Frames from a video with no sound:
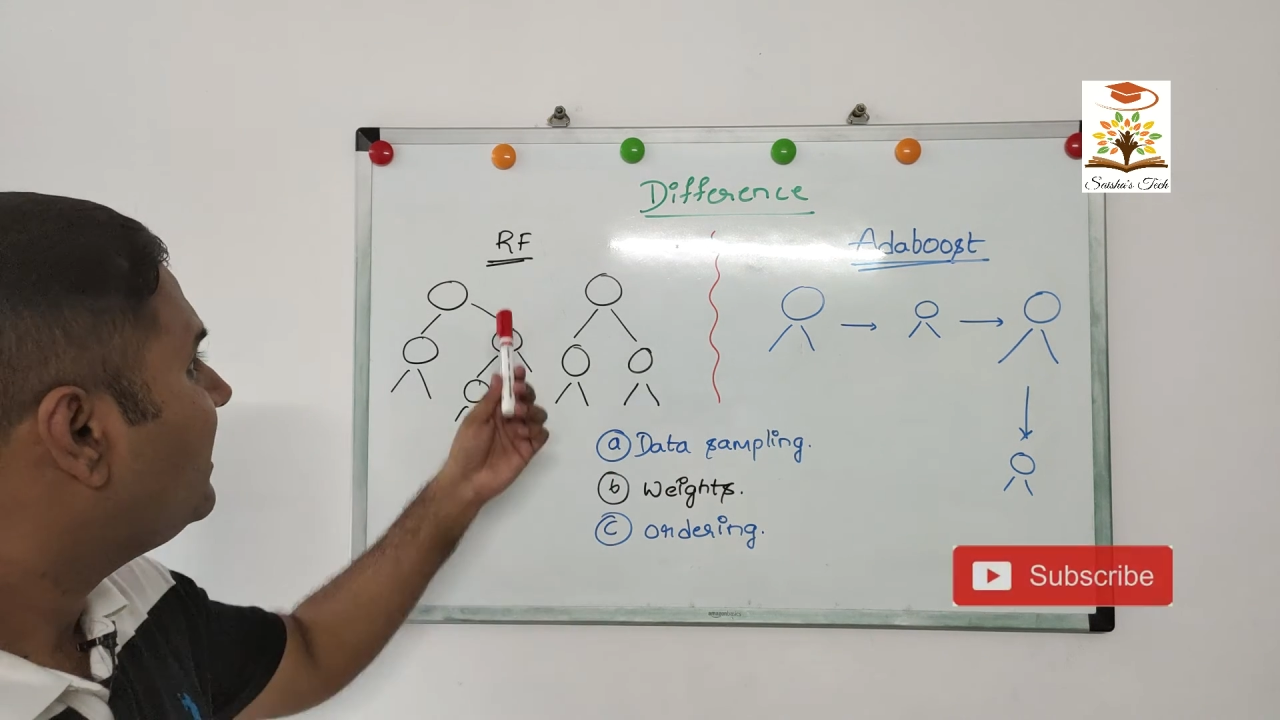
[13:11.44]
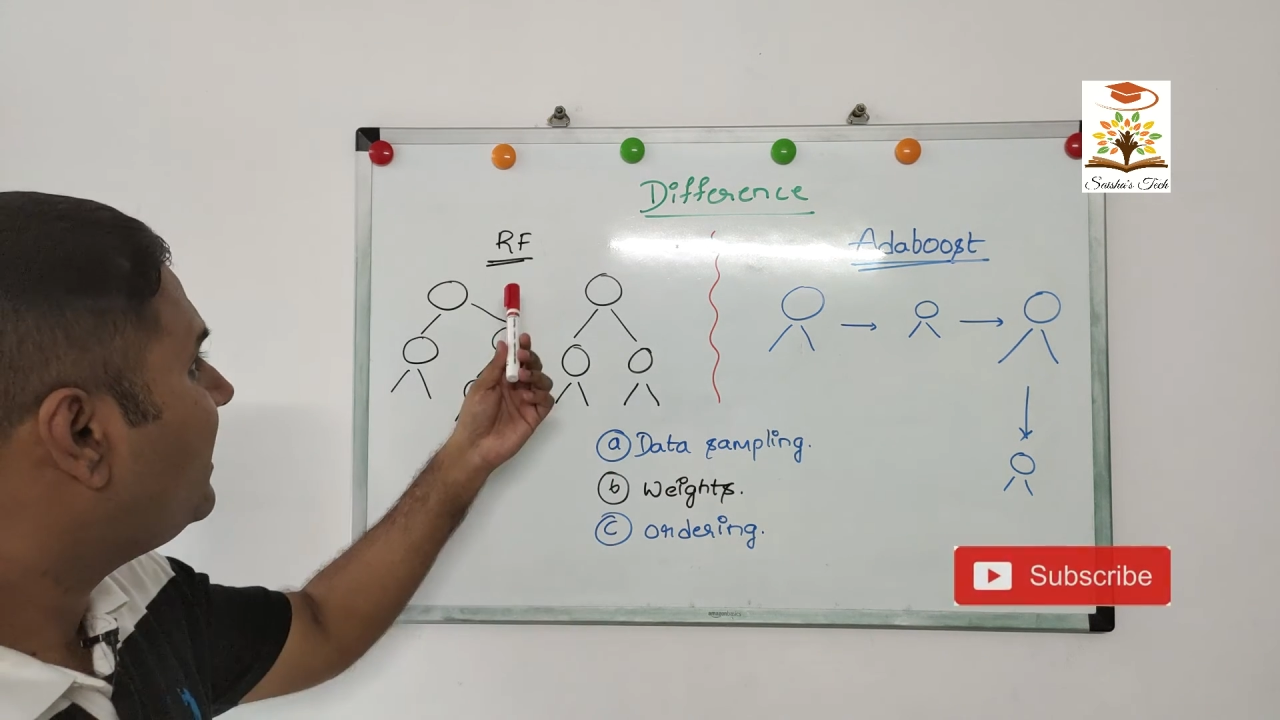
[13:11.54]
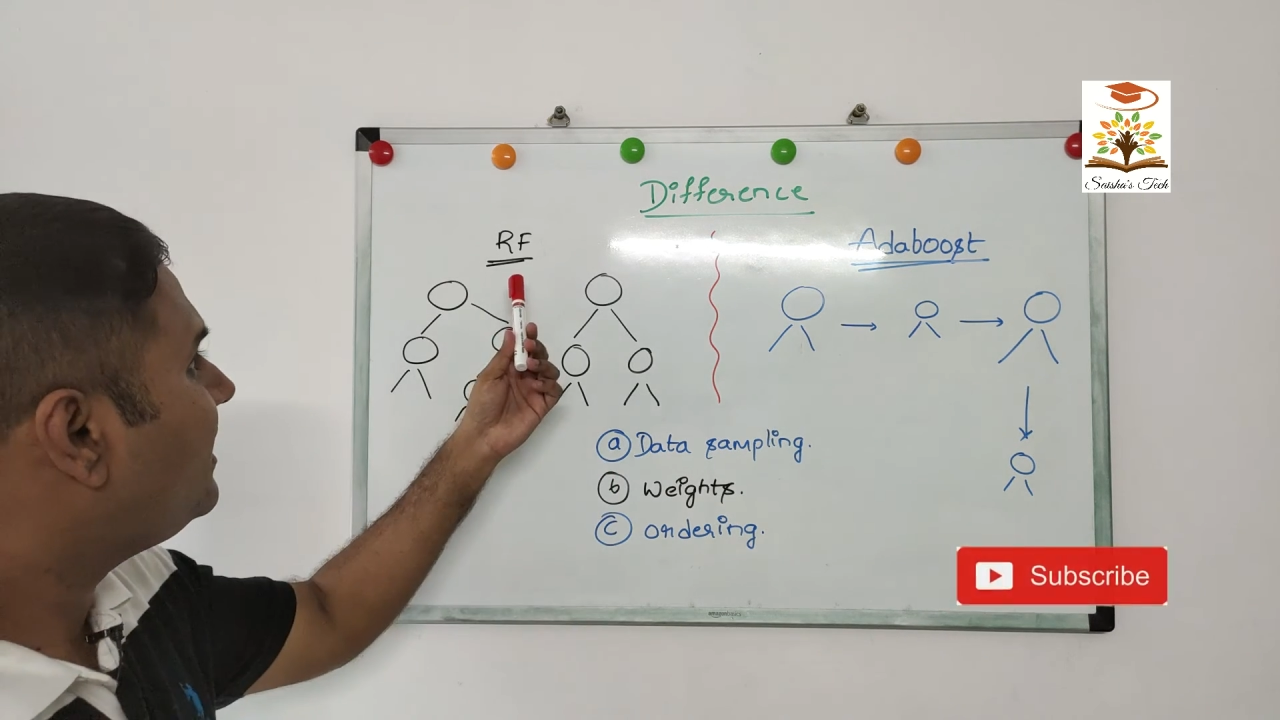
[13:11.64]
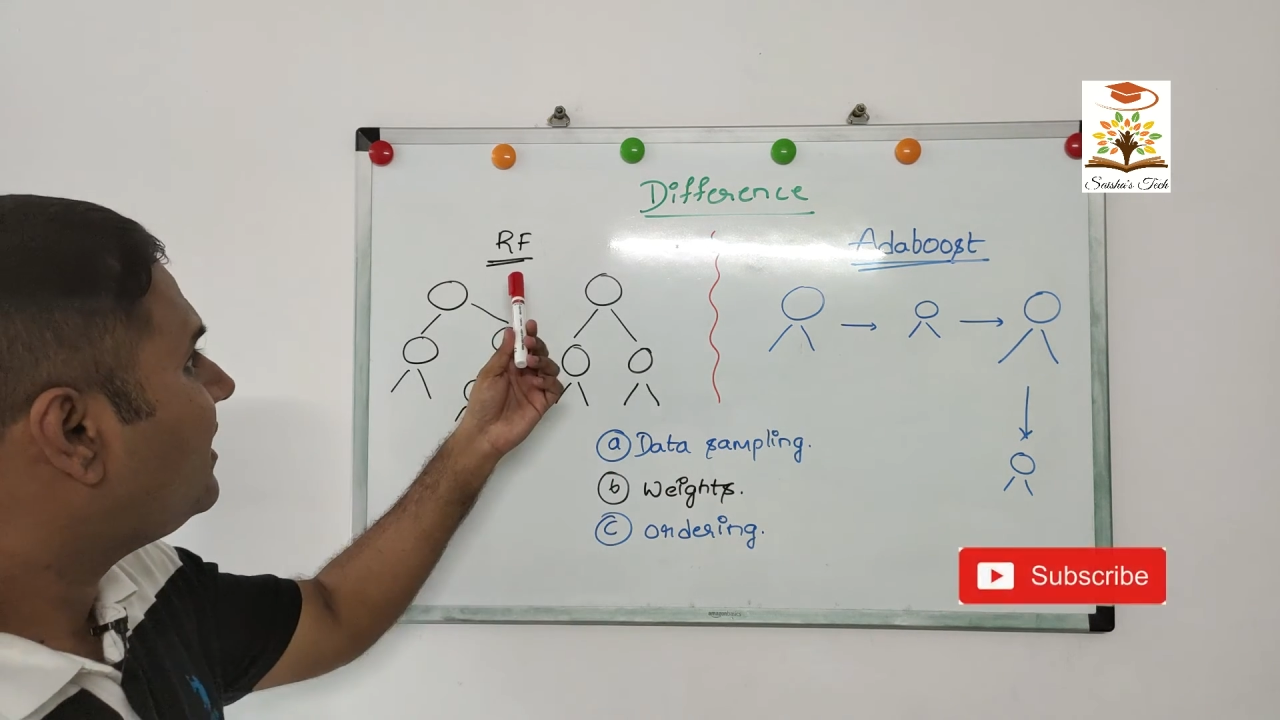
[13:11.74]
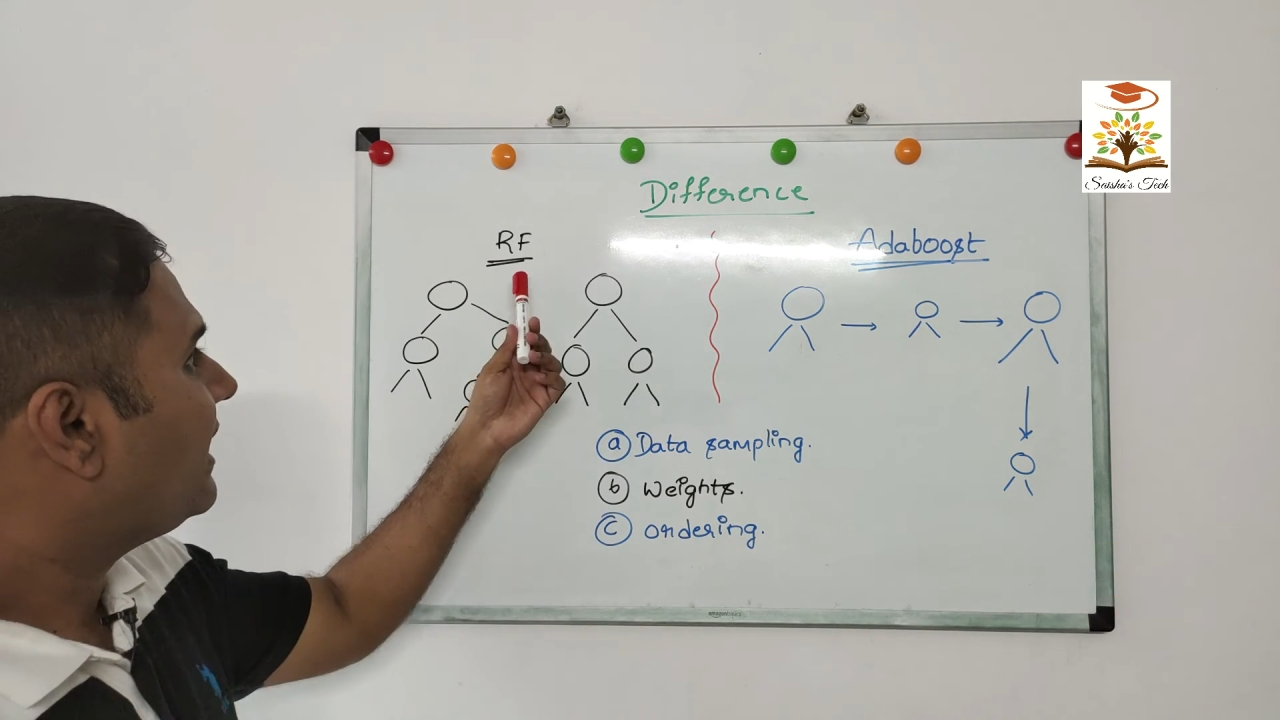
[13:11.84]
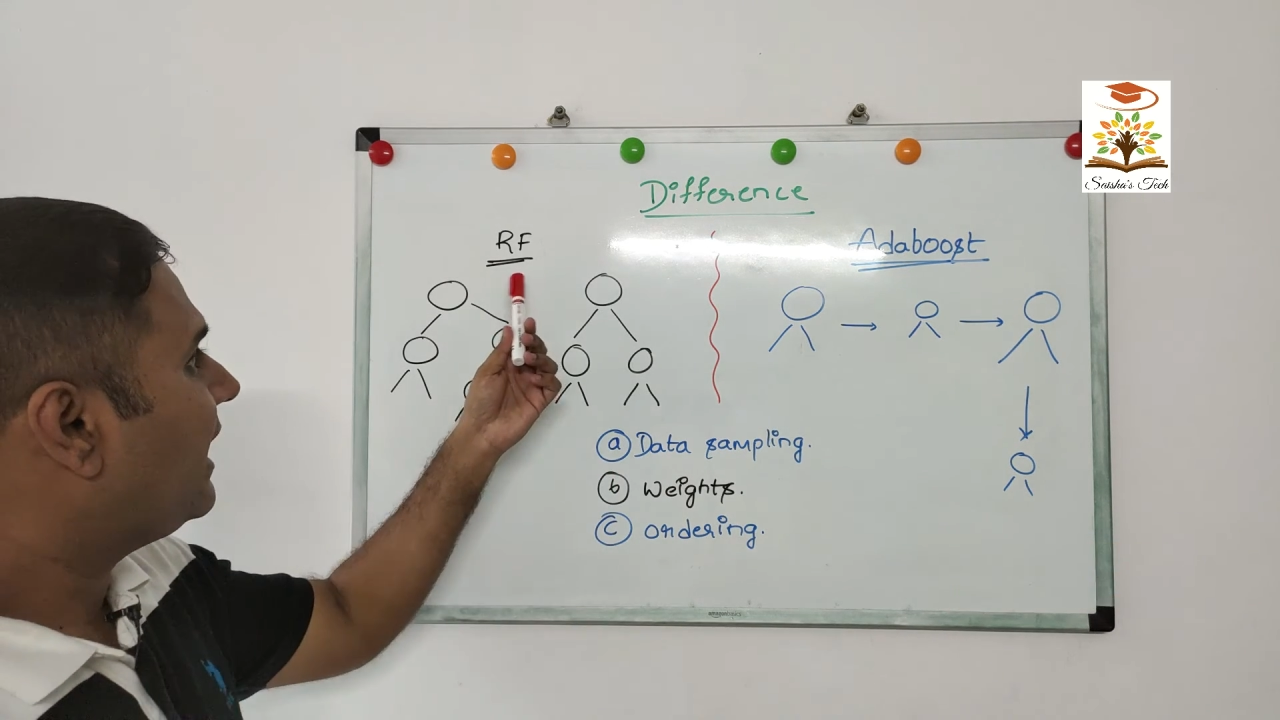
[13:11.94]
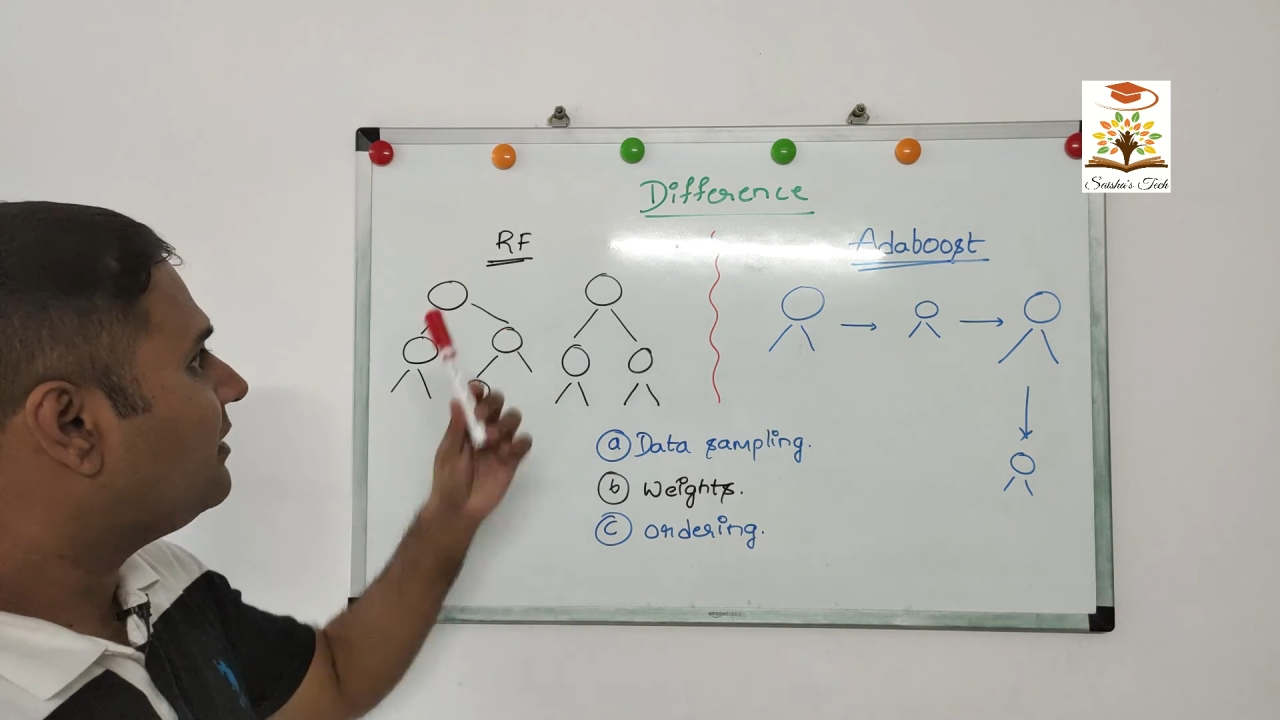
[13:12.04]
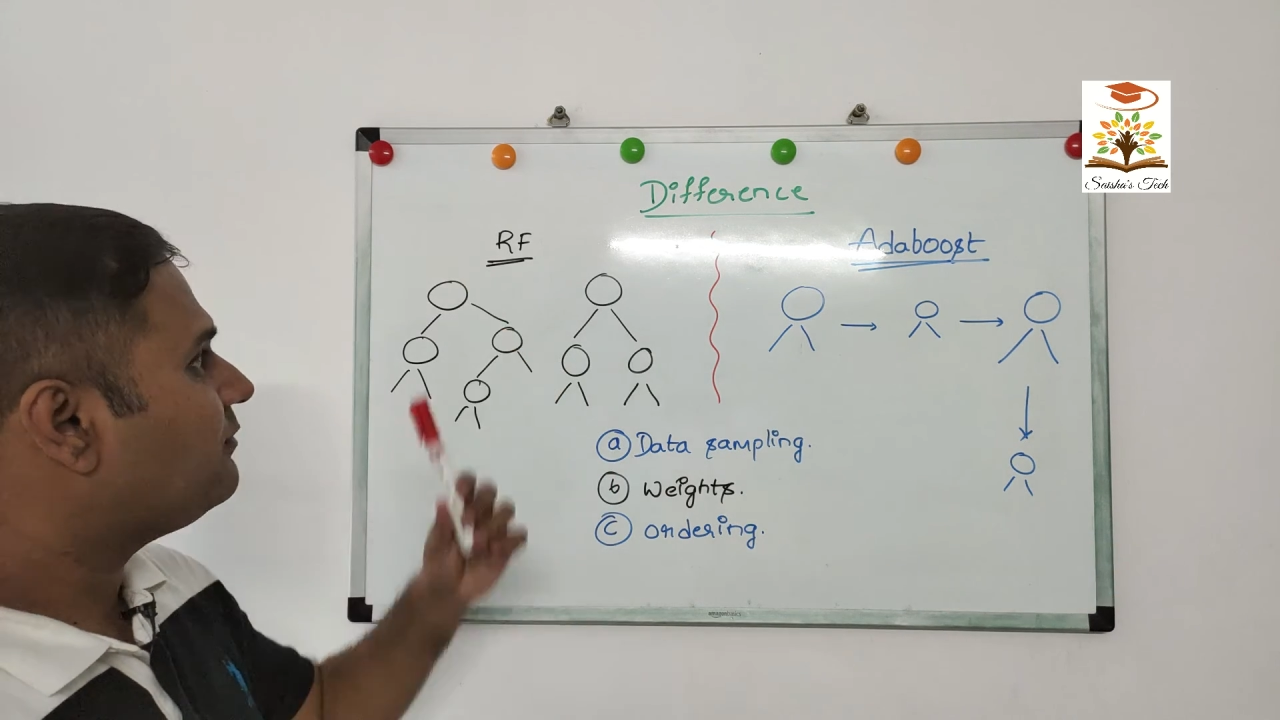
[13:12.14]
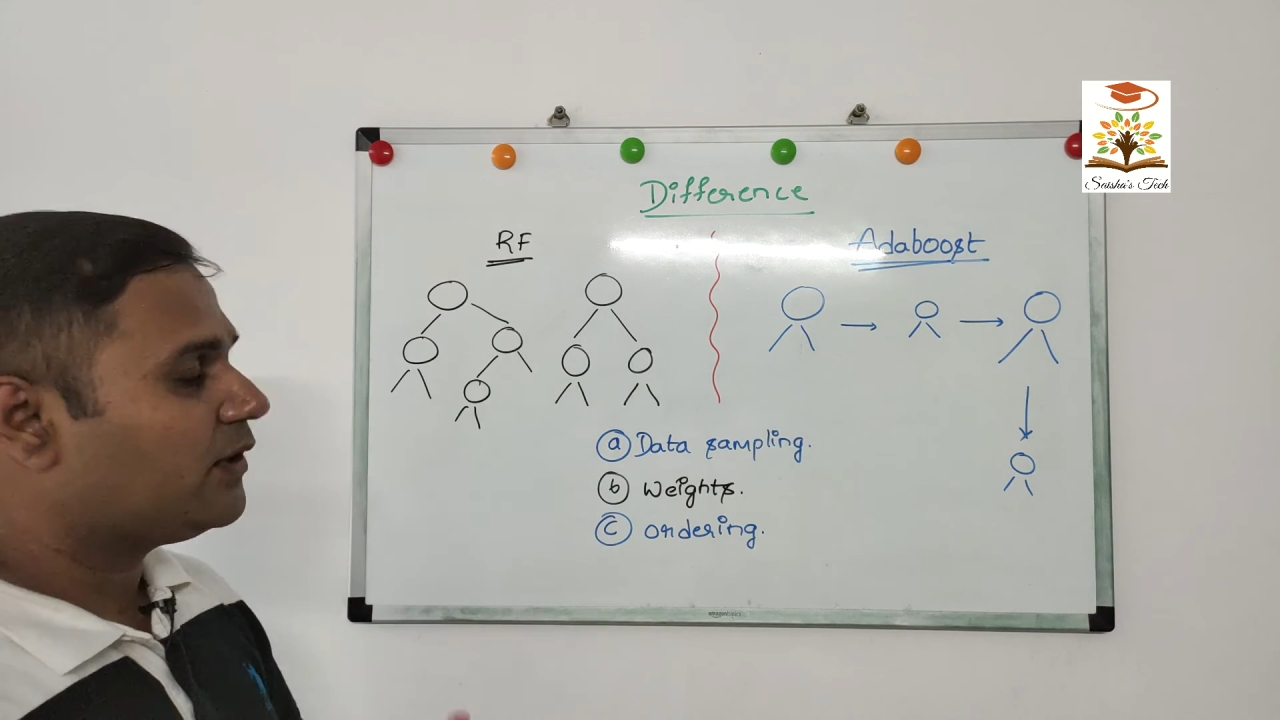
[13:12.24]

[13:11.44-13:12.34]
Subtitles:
In random